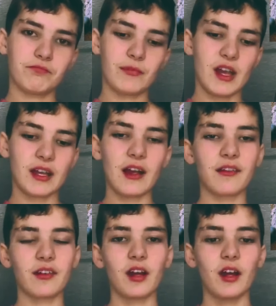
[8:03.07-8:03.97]
I
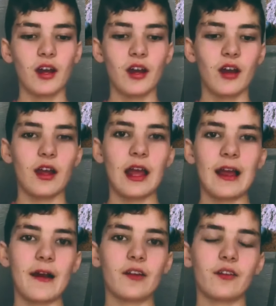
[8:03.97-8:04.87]
guess.
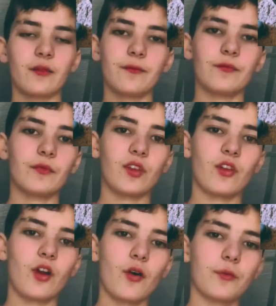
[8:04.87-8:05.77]
And
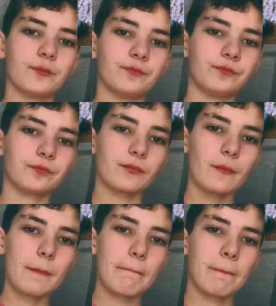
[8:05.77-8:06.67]
so
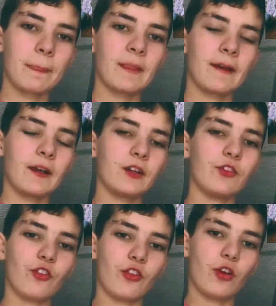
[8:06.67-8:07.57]

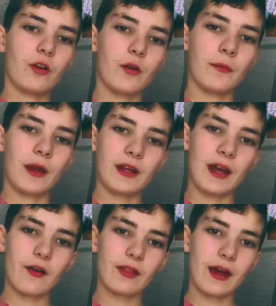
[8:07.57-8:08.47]
you just pick
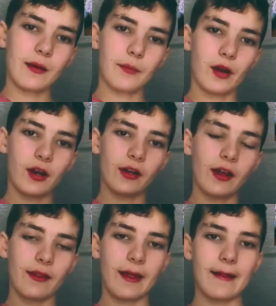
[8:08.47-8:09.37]
out that part,
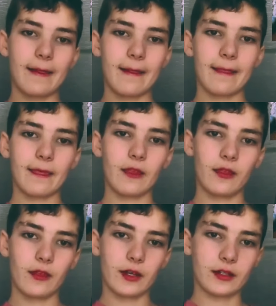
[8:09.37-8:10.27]
and then
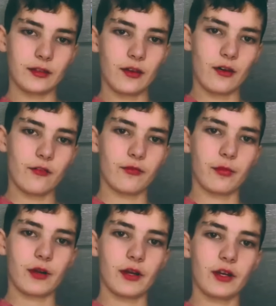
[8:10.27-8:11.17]
like the hoof
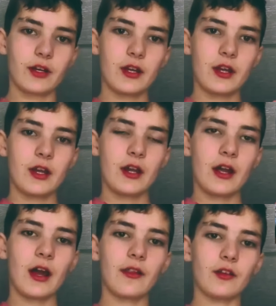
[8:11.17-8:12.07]
part,
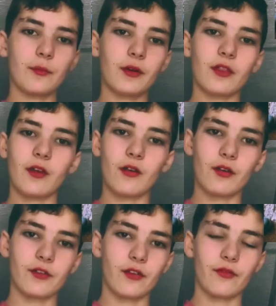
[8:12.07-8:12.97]
and then you put the
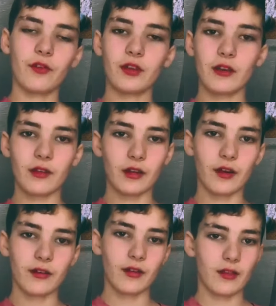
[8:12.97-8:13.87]
horse's foot down like what
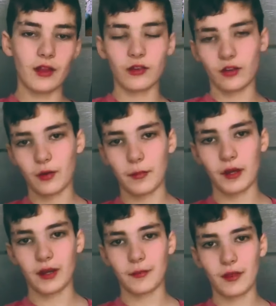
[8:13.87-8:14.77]
I said, and then you can
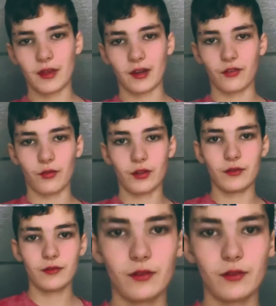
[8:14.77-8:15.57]
pick up the next one.